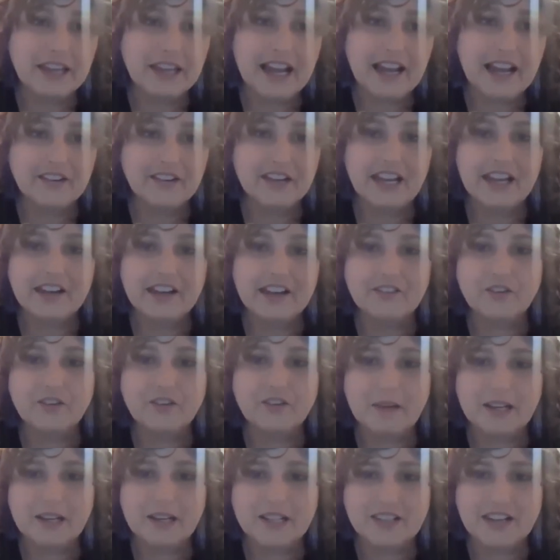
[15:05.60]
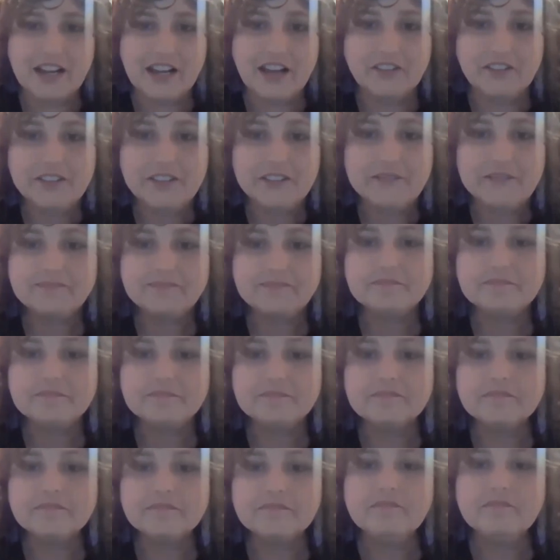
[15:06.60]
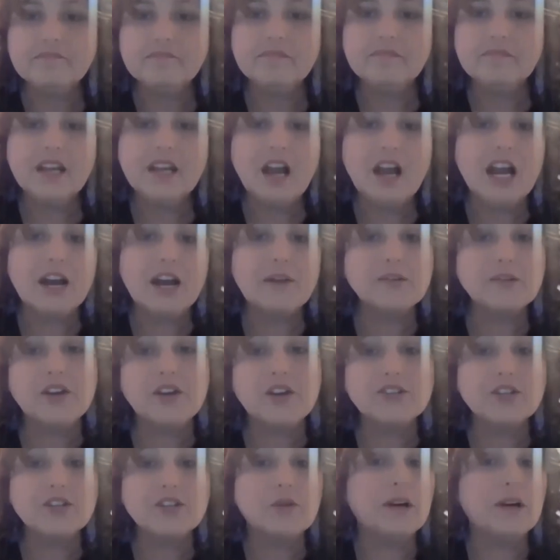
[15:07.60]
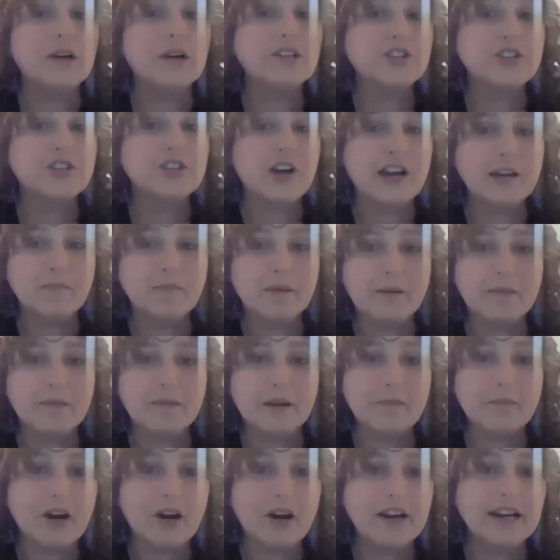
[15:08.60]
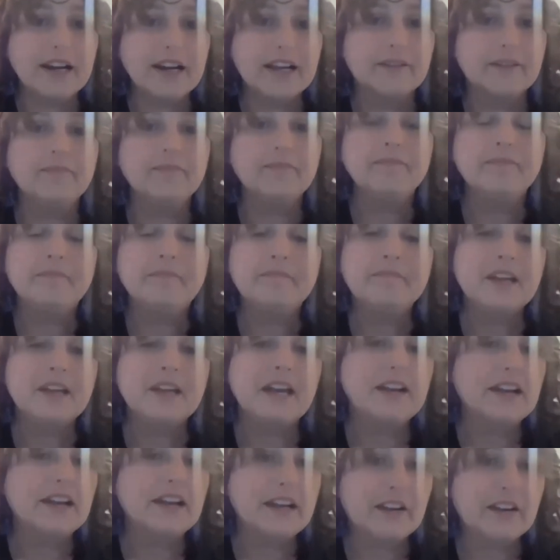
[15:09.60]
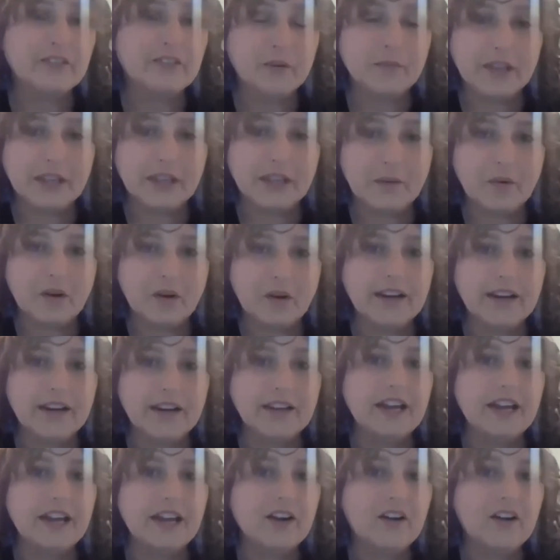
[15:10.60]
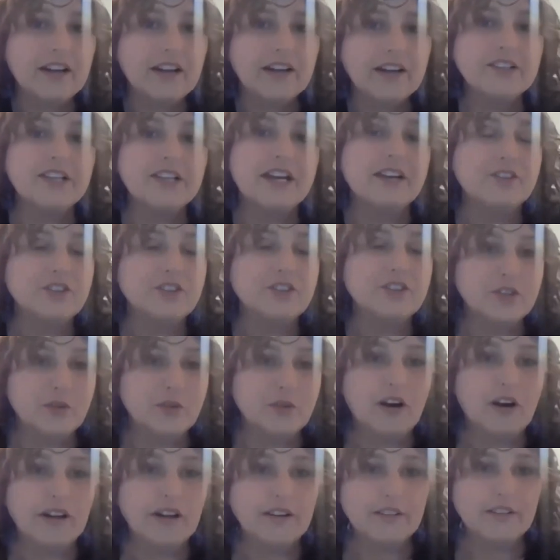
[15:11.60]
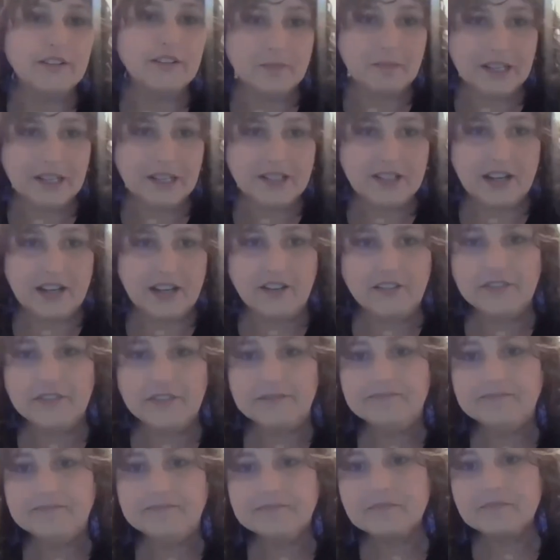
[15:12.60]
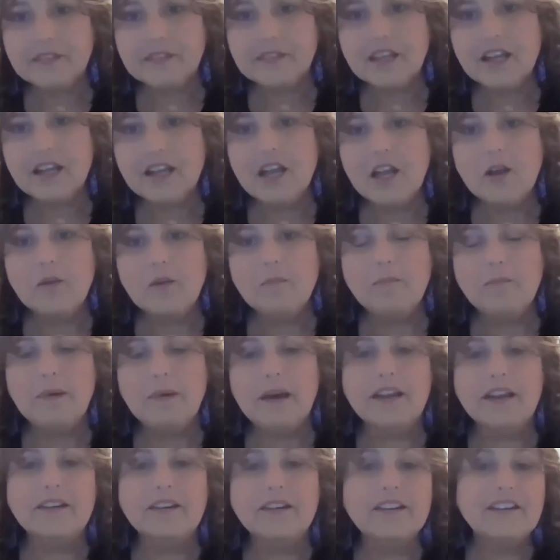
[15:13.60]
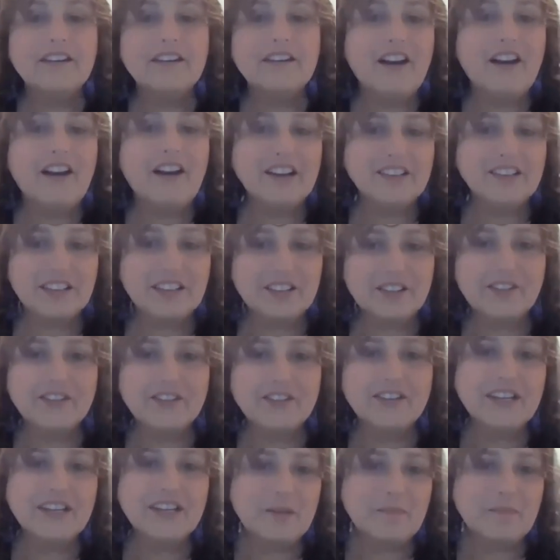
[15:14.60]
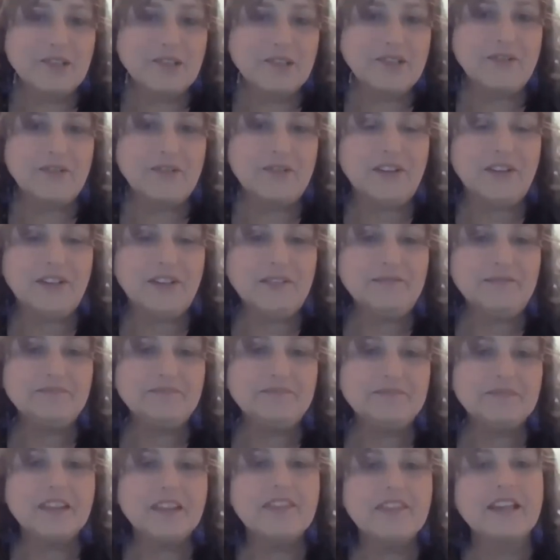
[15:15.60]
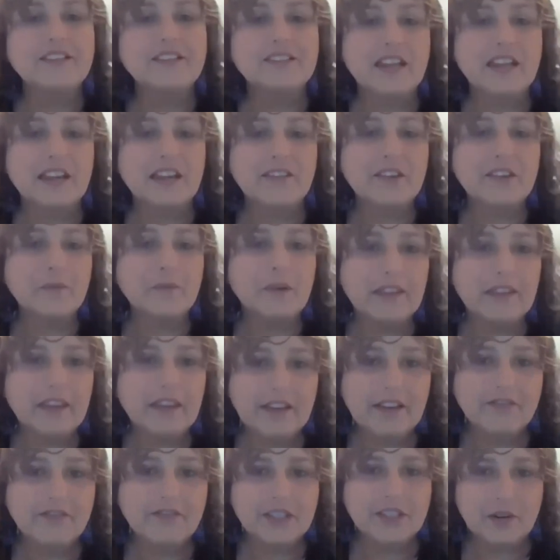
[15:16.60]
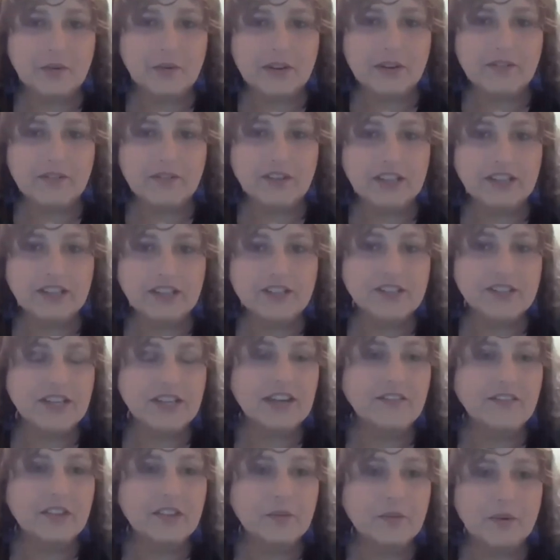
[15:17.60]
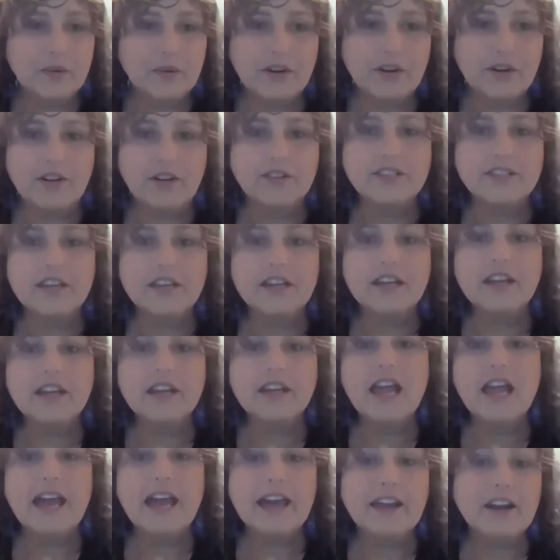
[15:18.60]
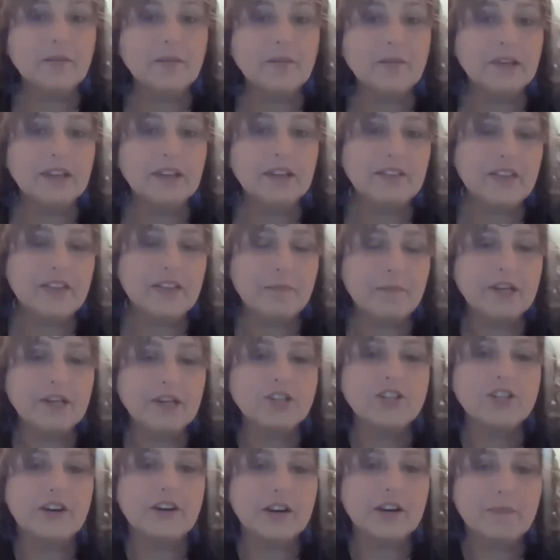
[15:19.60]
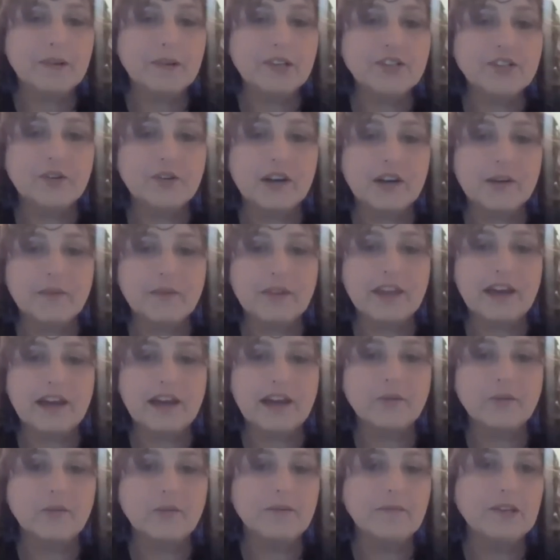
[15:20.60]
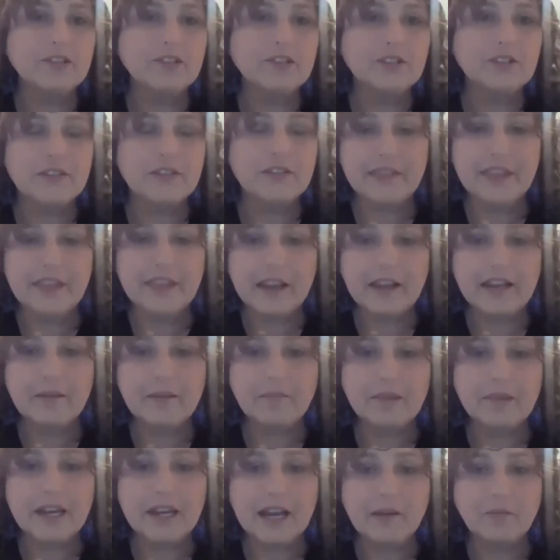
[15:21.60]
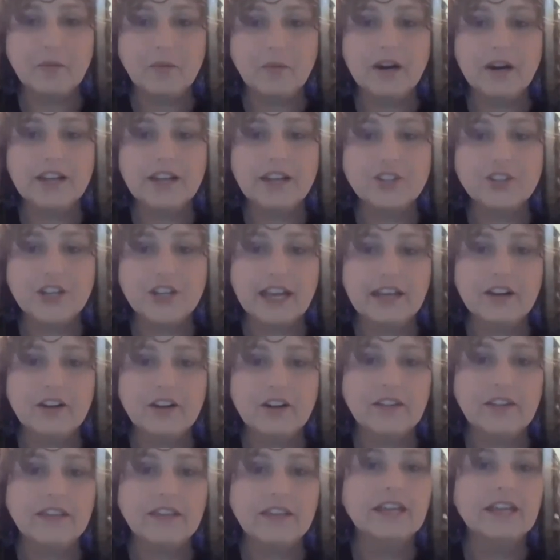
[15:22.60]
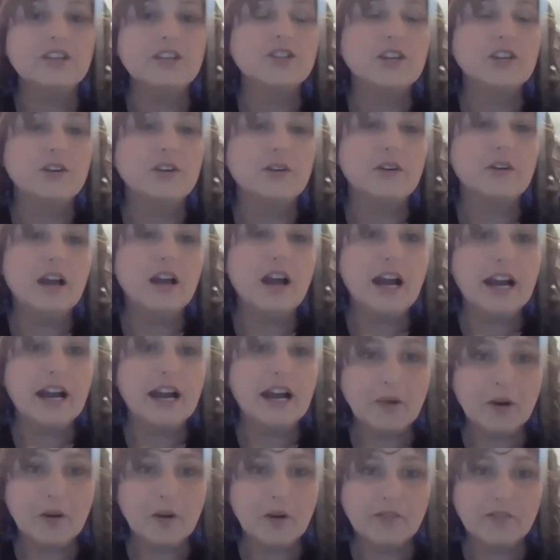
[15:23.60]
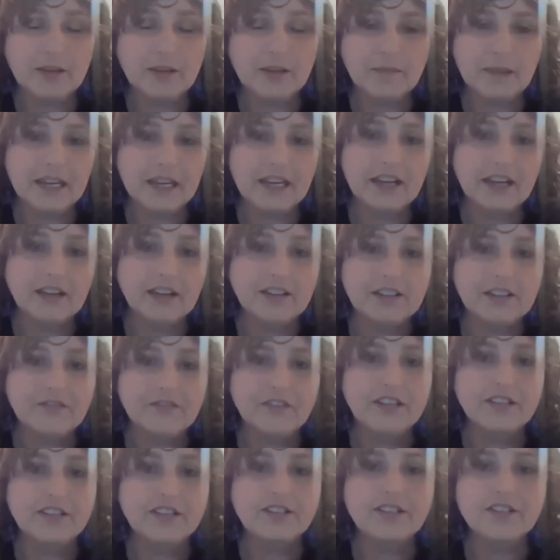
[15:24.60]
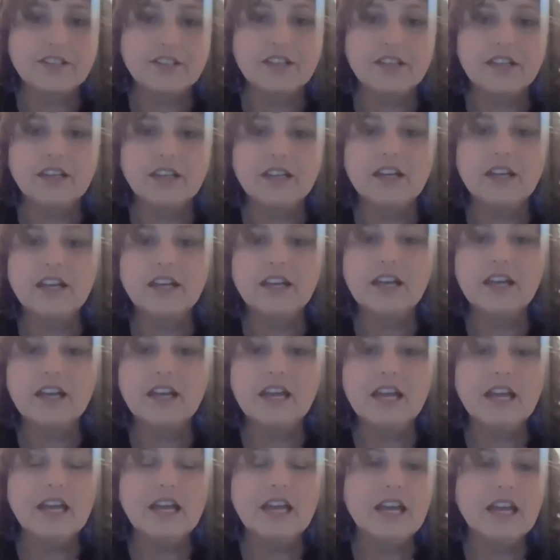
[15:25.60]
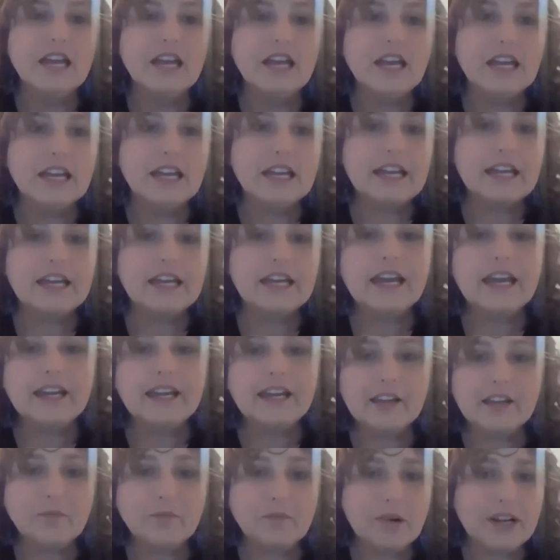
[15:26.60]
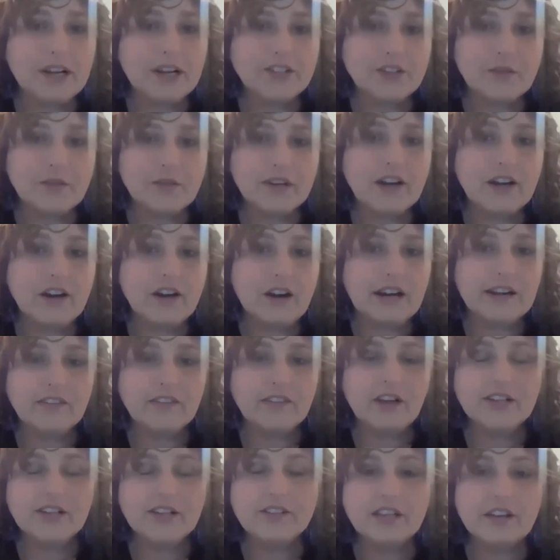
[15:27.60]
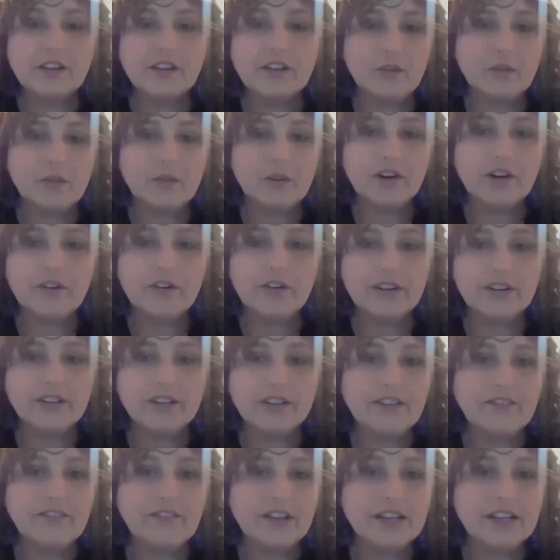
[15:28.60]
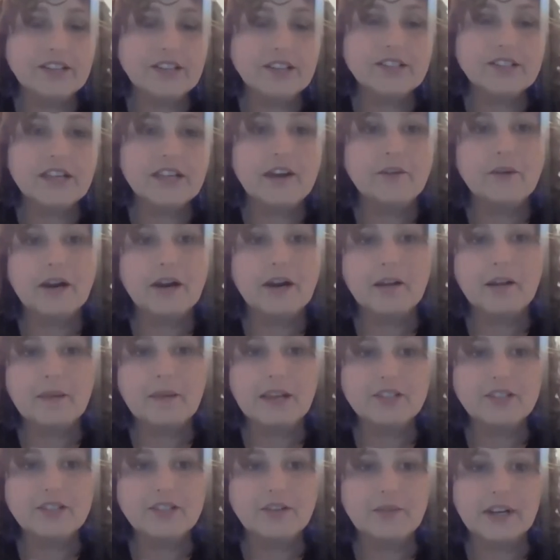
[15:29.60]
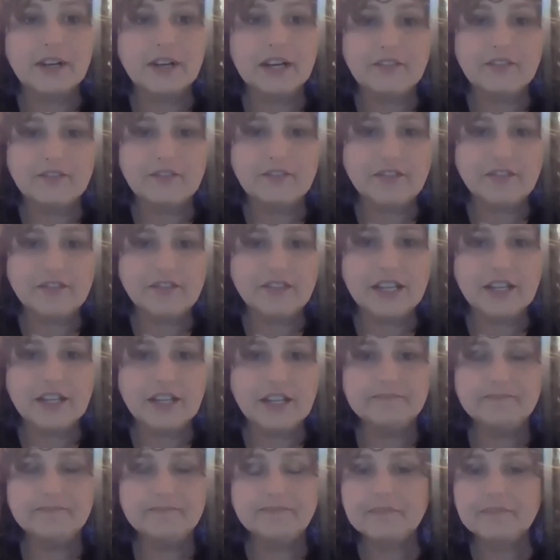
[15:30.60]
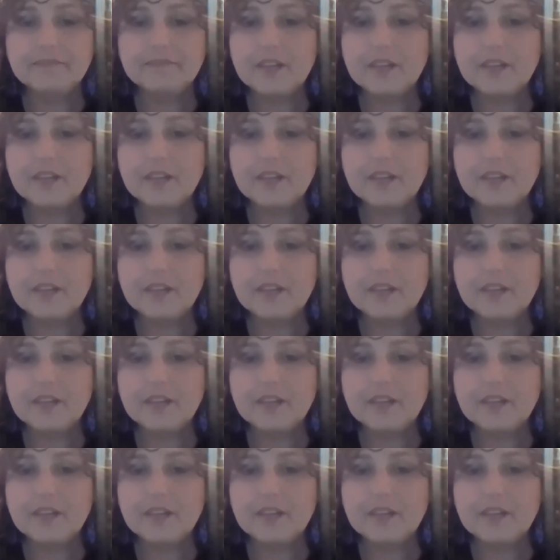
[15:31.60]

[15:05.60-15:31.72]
really advocated for myself. I was also quite shy about my body, and I never really wanted that kind of attention drawn to myself. But I did learn in Hebrew school that saving one life is equivalent to saving the world. And I believe that by sharing my story with other women so that they can become more educated on the issue, I am hopefully making a difference. Canadian breast screening guidelines ignore current evidence and recommend screening at 50